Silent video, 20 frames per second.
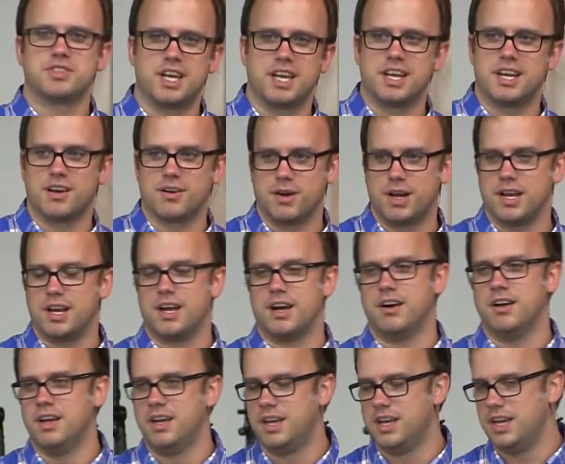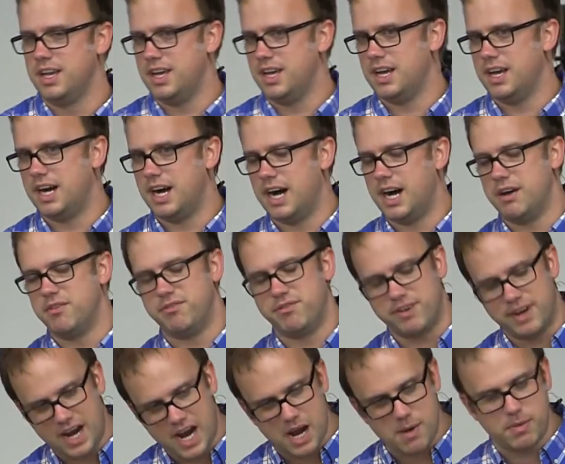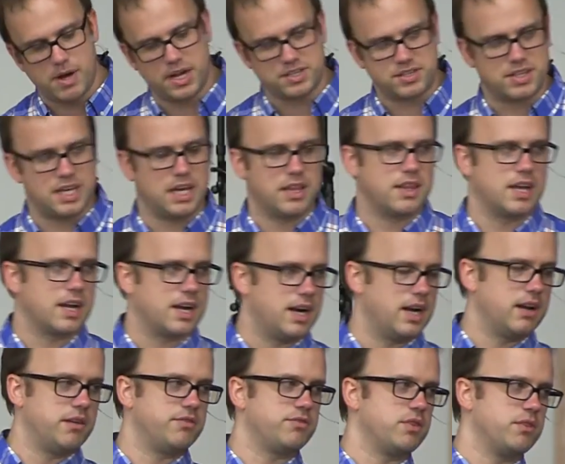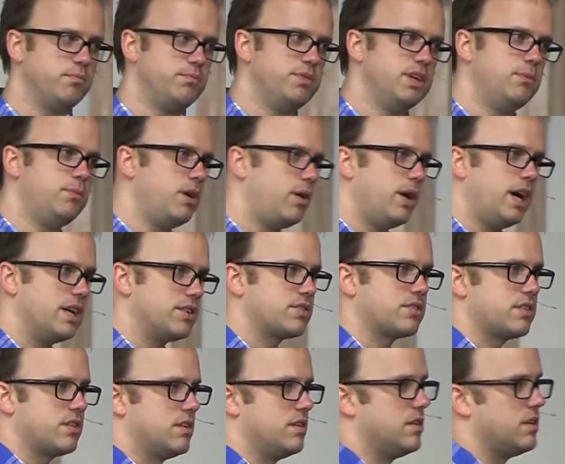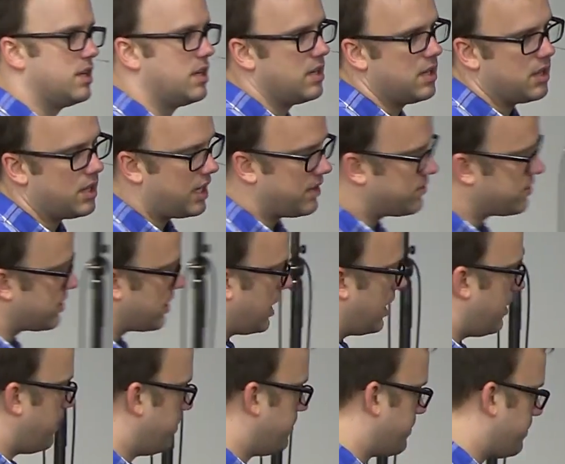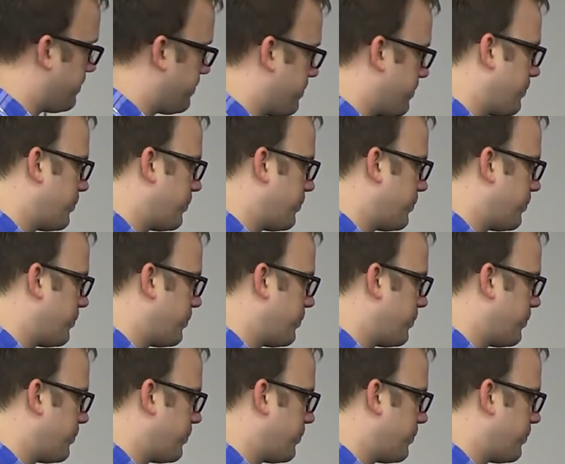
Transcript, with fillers: I'm going to stay here right now. Very much that kind of sort of Bilbo-esque lifestyle.